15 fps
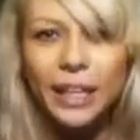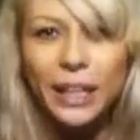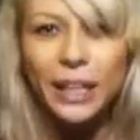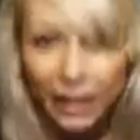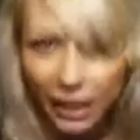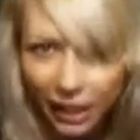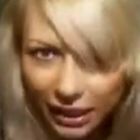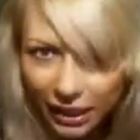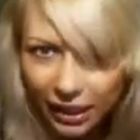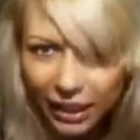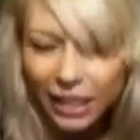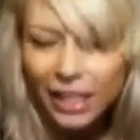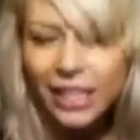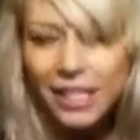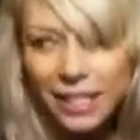The link
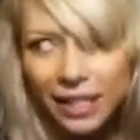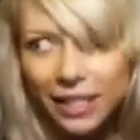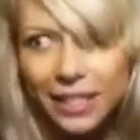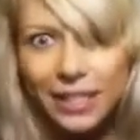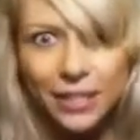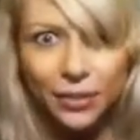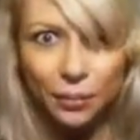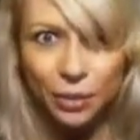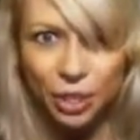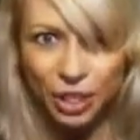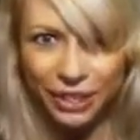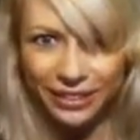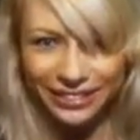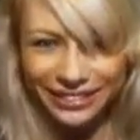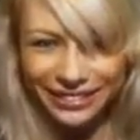is in the
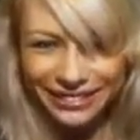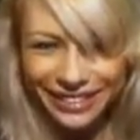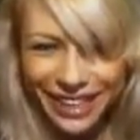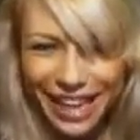description.